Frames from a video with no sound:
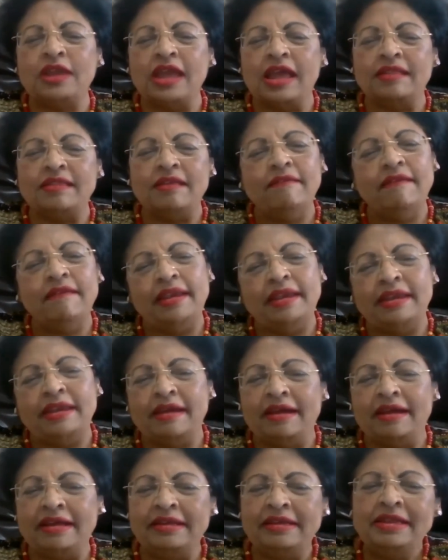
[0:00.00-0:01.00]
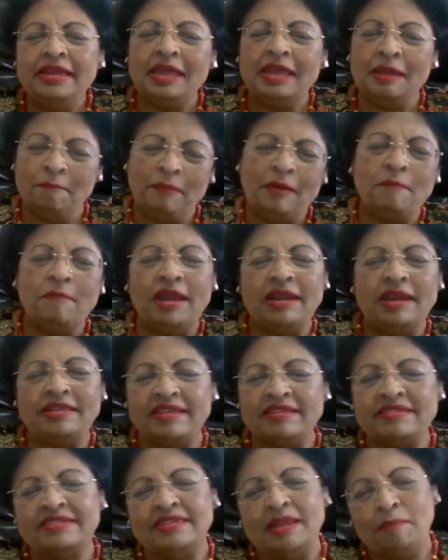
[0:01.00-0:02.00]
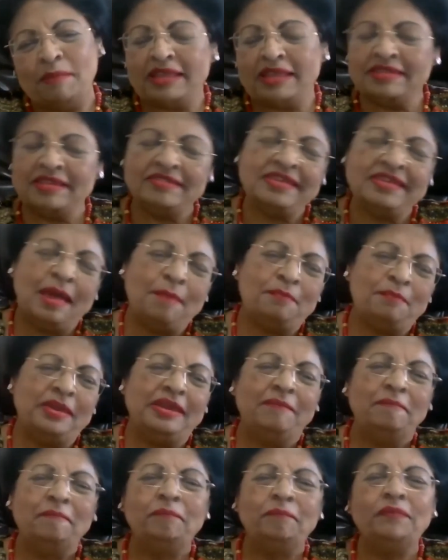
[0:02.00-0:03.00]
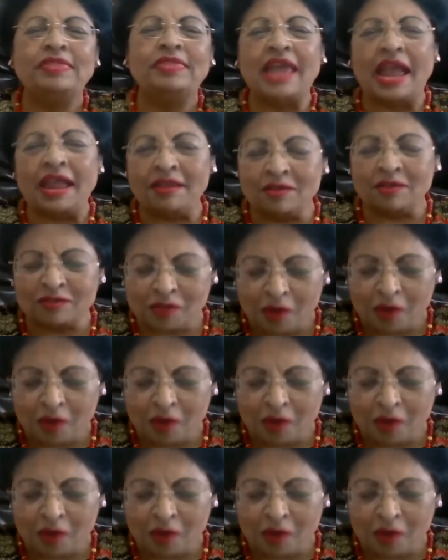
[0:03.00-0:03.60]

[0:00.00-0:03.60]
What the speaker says: together and implement this and make this happen. Thank you